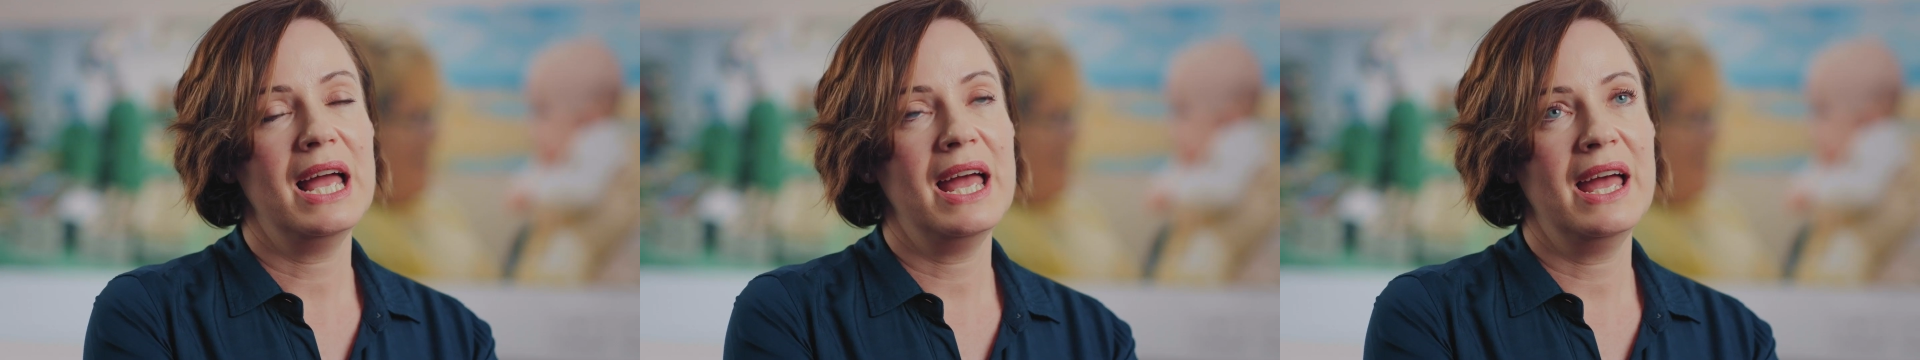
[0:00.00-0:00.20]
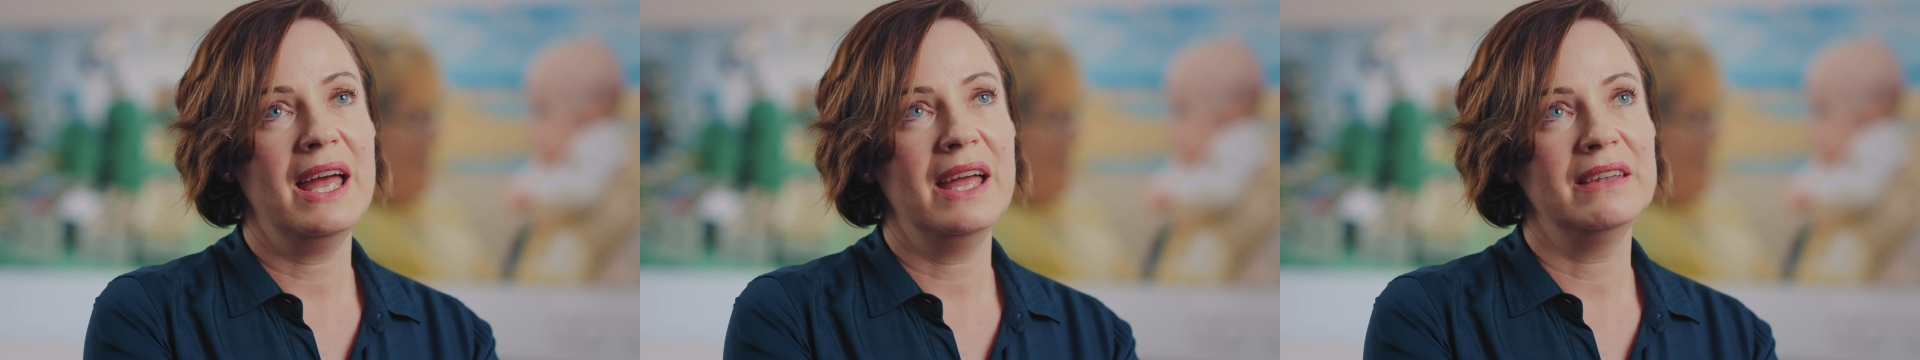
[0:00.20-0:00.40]

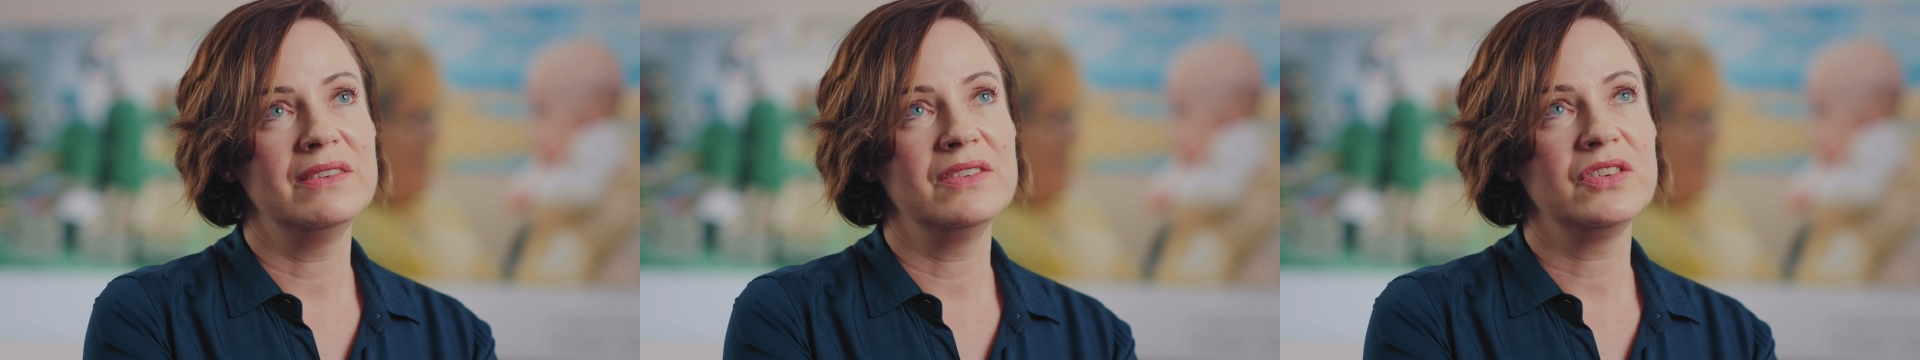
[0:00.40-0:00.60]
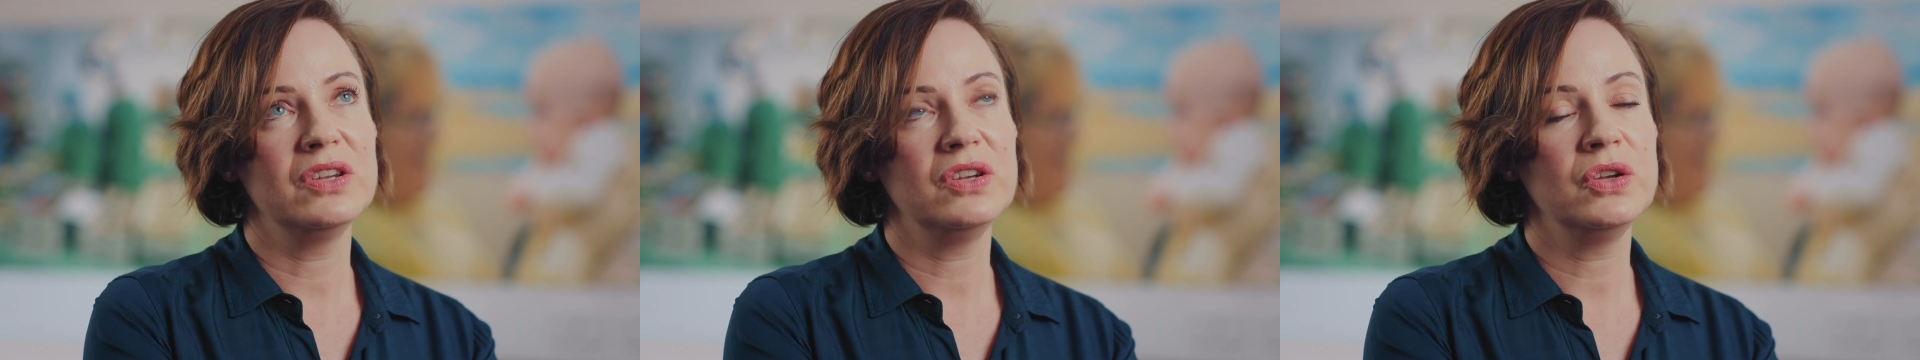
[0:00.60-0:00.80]

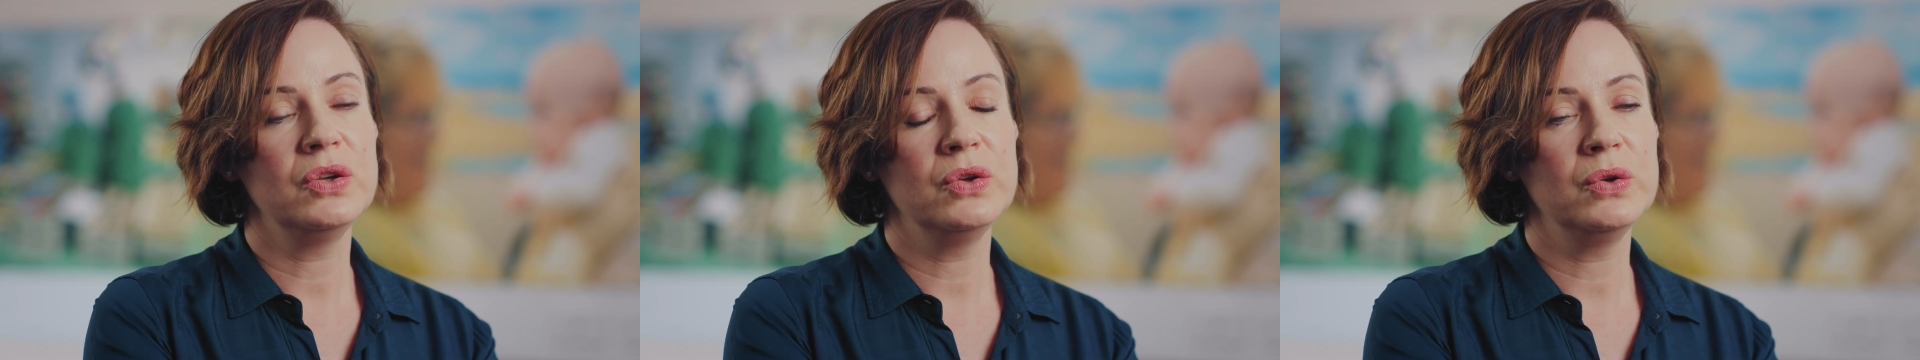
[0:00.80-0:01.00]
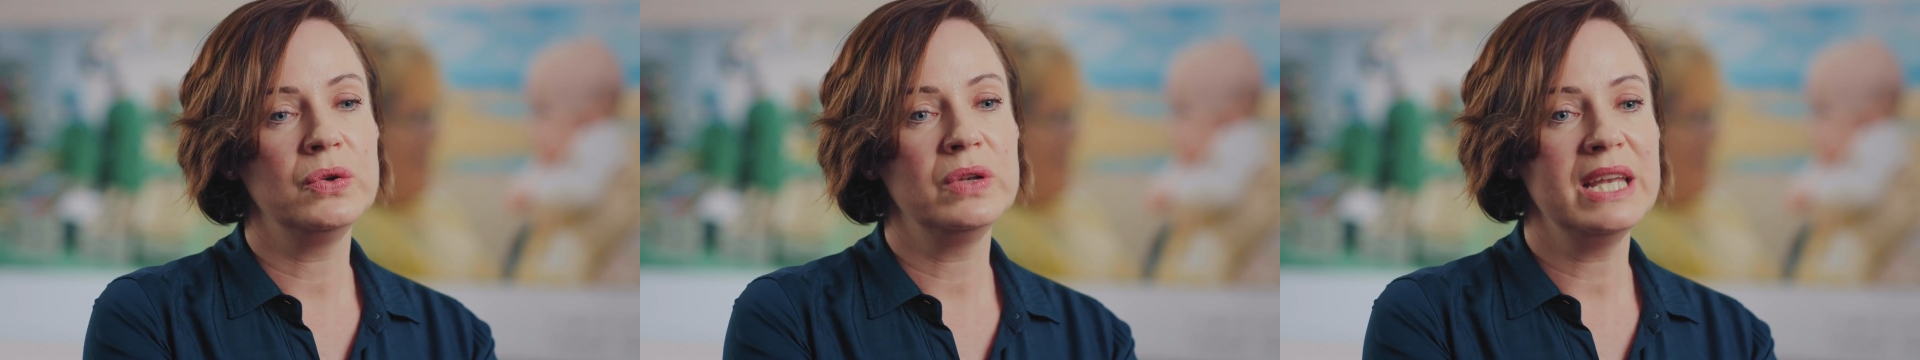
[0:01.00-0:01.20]
and
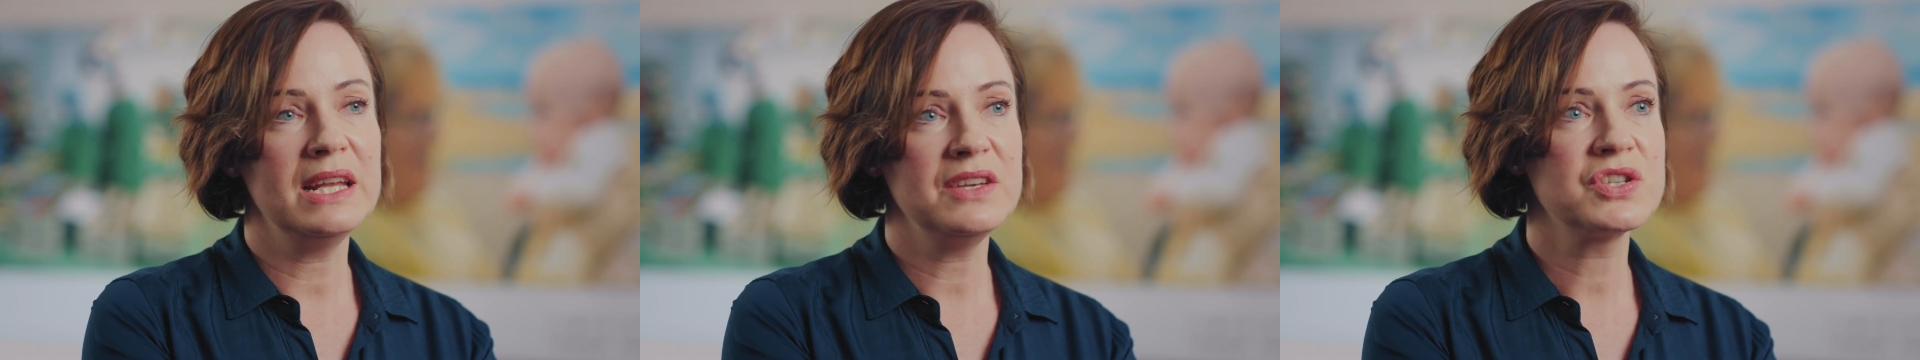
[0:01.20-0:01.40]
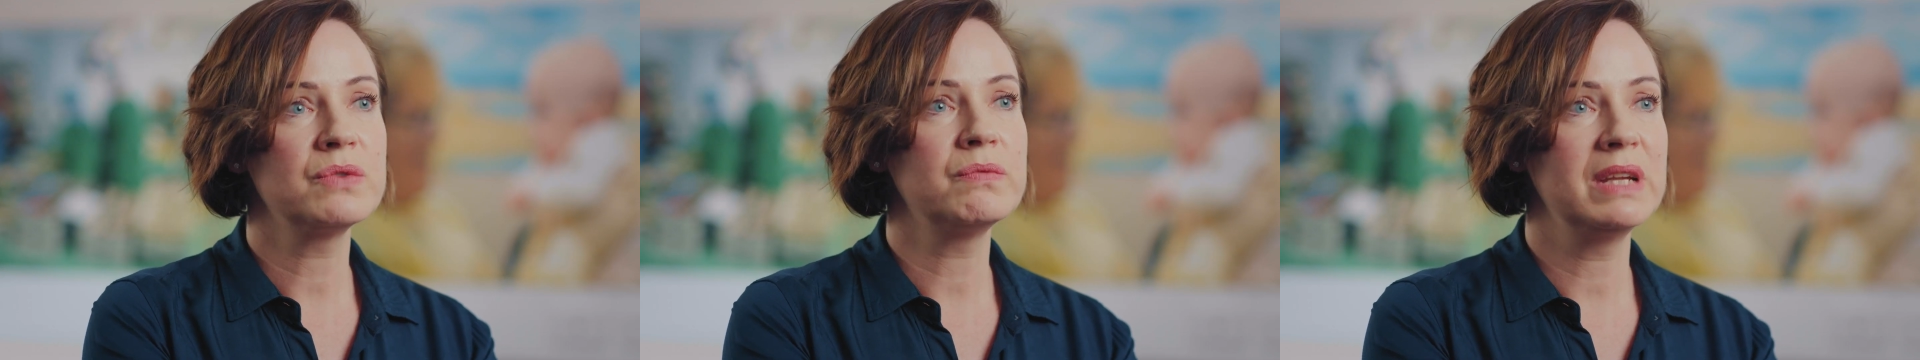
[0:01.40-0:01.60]
you
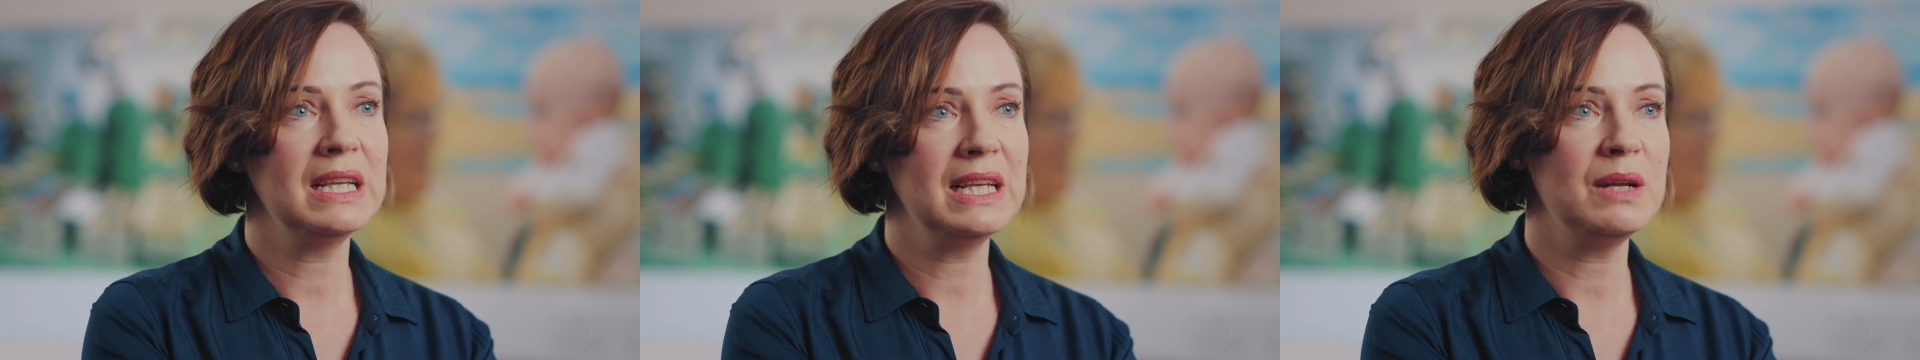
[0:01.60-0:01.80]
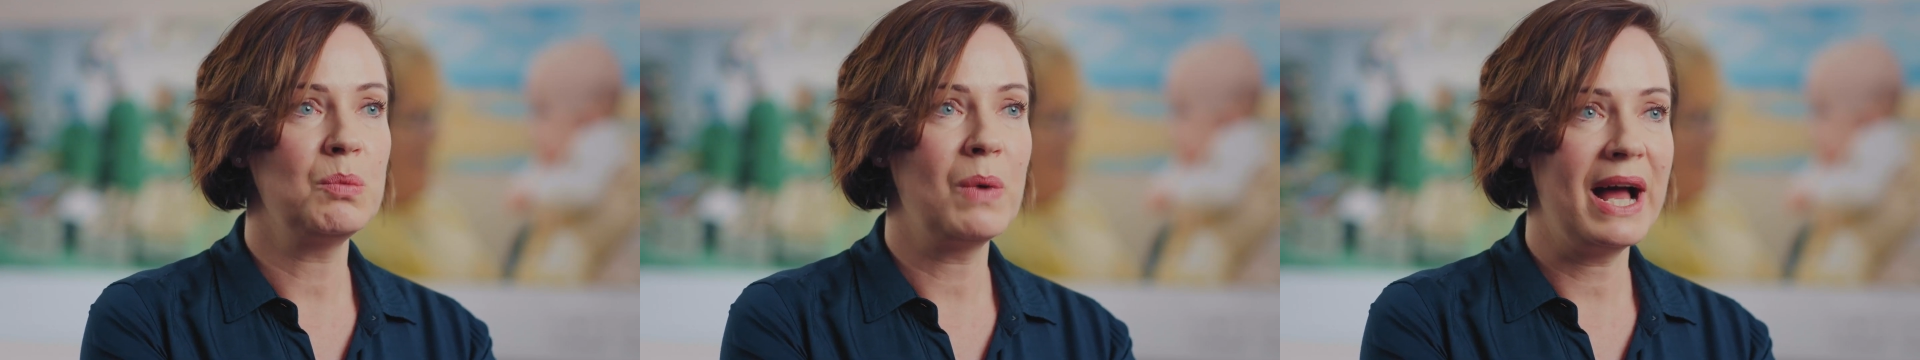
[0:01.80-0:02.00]
need to
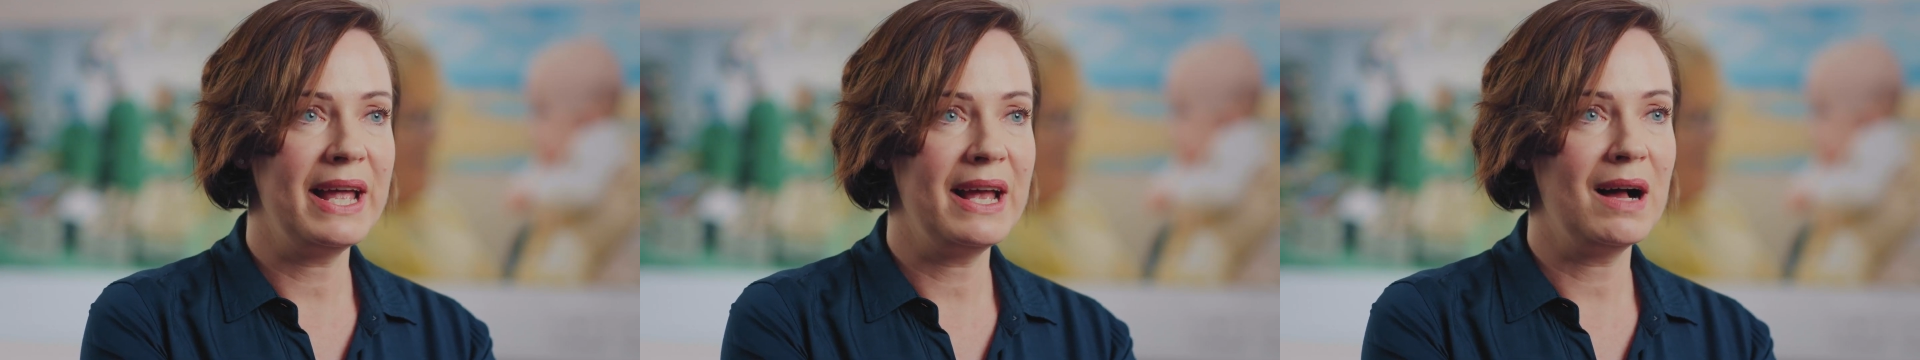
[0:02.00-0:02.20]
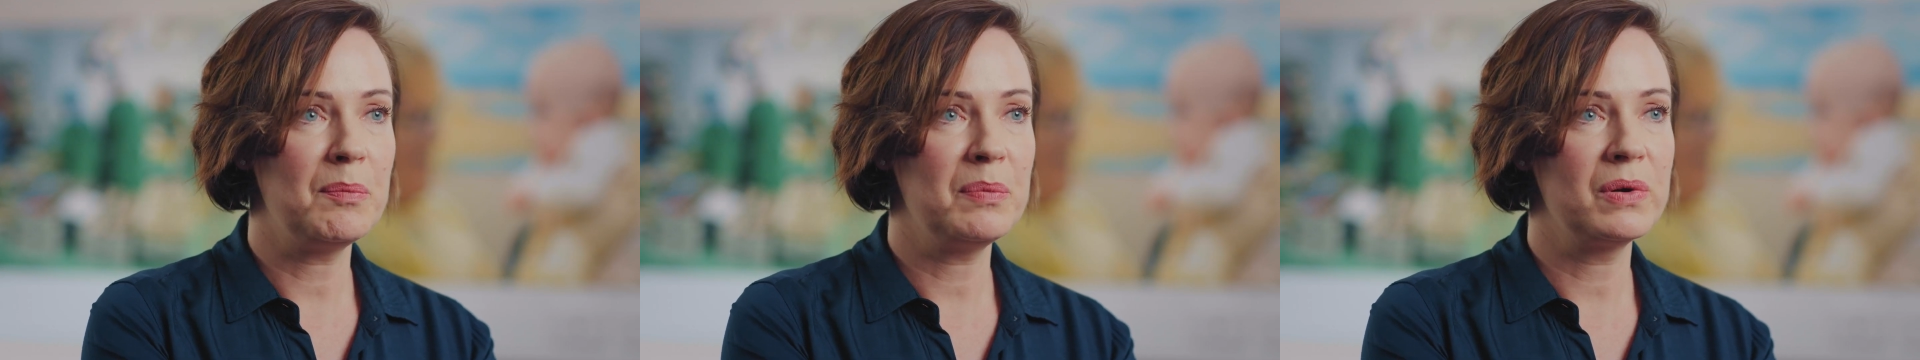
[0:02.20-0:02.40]
really
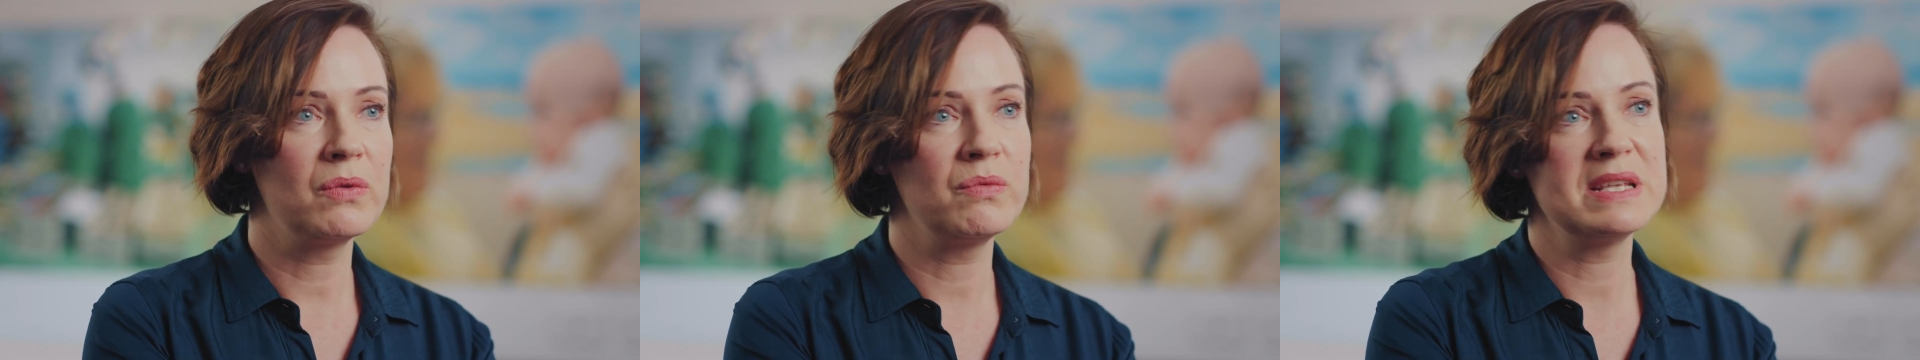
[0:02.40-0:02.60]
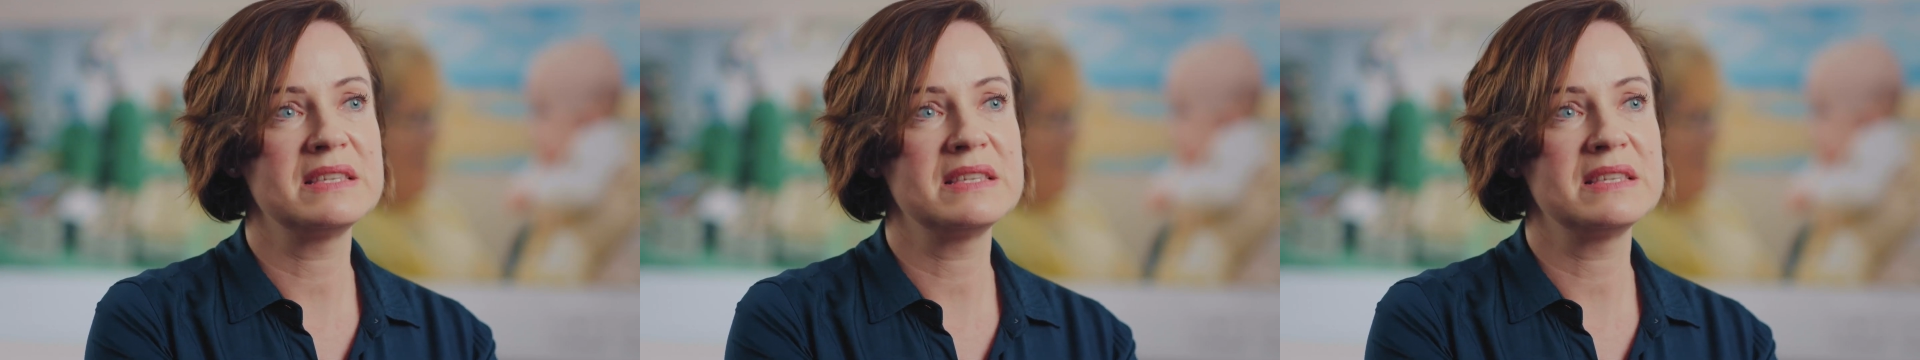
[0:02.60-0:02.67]
weigh up